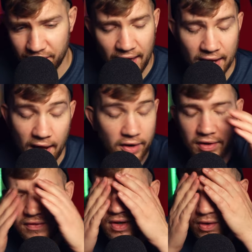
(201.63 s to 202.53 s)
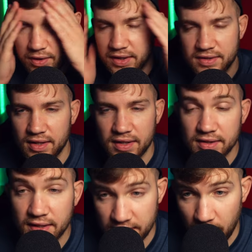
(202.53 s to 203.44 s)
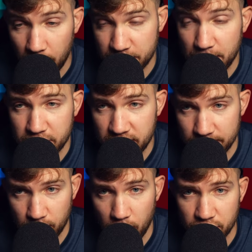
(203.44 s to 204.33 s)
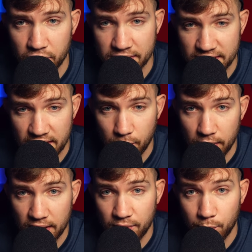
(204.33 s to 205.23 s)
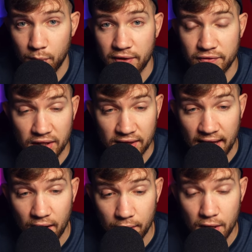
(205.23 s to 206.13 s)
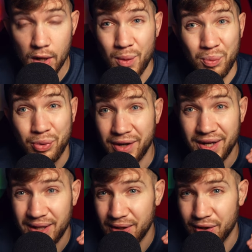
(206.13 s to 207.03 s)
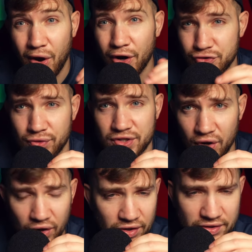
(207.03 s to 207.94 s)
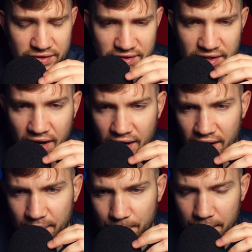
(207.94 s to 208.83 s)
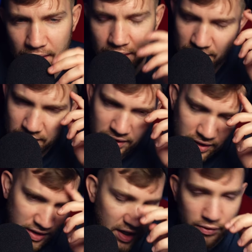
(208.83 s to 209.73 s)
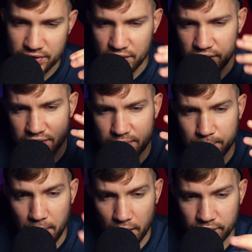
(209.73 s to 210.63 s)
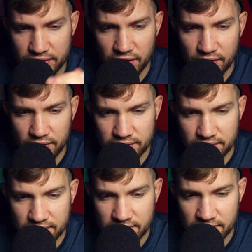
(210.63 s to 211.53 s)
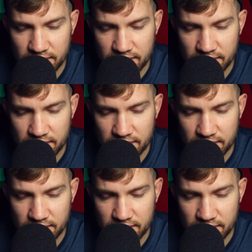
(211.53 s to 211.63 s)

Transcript: I don't even know. Our special teams woes are continuing, and we have allowed pretty large returns, kick returns, punt returns.